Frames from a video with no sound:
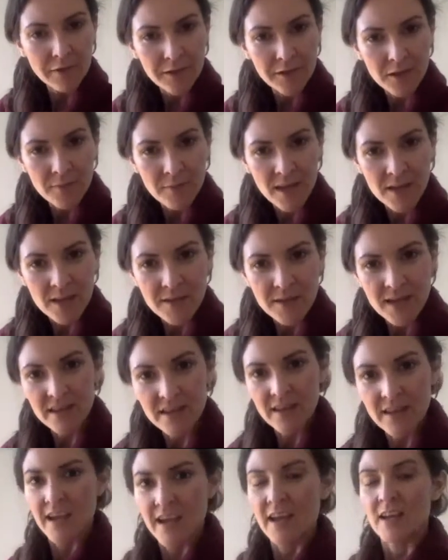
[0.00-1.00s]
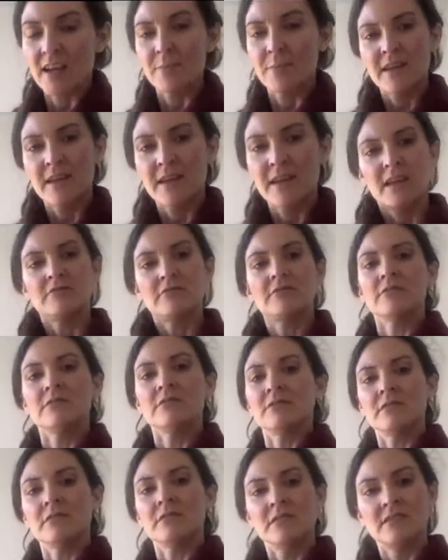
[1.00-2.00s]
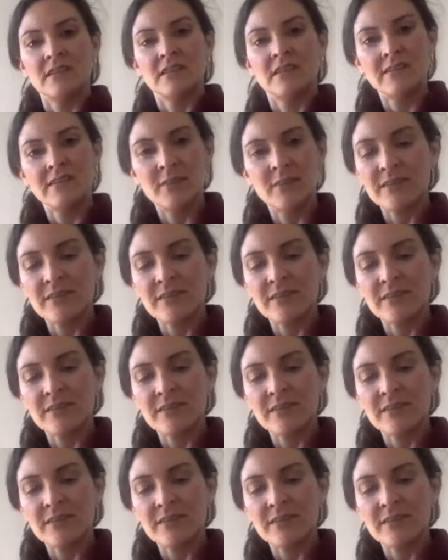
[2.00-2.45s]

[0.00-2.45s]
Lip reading: you may be like a bit like having